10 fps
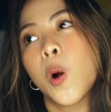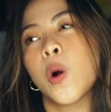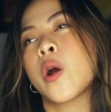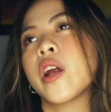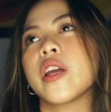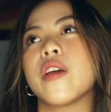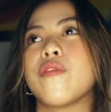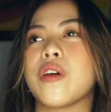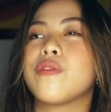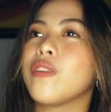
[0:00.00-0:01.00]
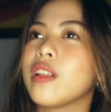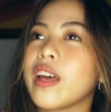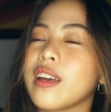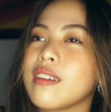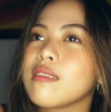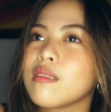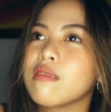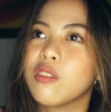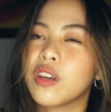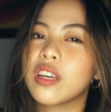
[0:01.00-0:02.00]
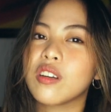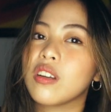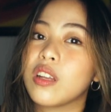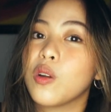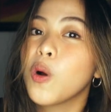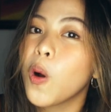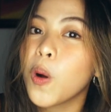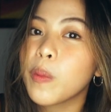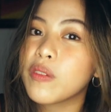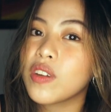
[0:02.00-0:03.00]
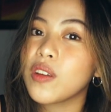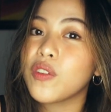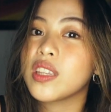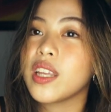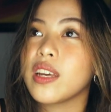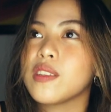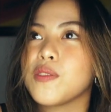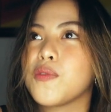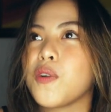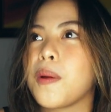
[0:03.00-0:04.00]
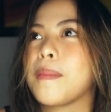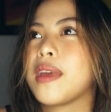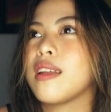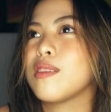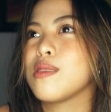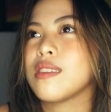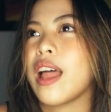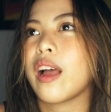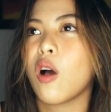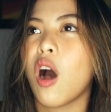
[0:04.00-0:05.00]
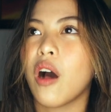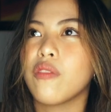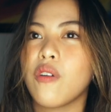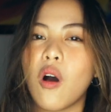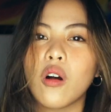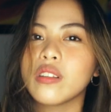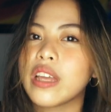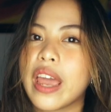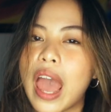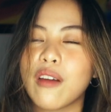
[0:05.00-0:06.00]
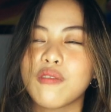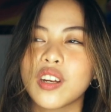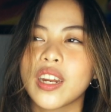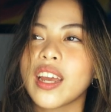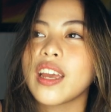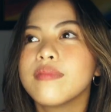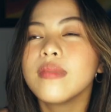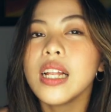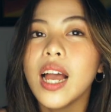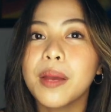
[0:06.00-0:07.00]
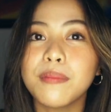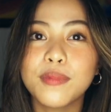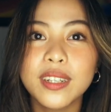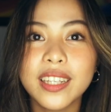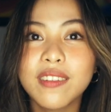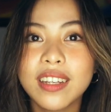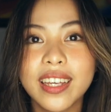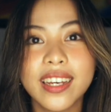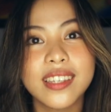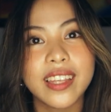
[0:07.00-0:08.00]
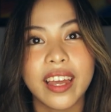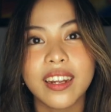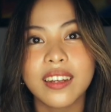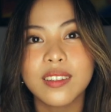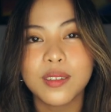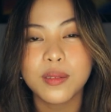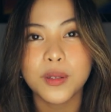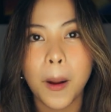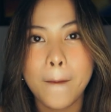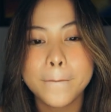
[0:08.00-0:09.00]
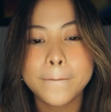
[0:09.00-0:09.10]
or if I feel like looking good at home, even if it takes for me to slap off all day, every day. I'm really excited to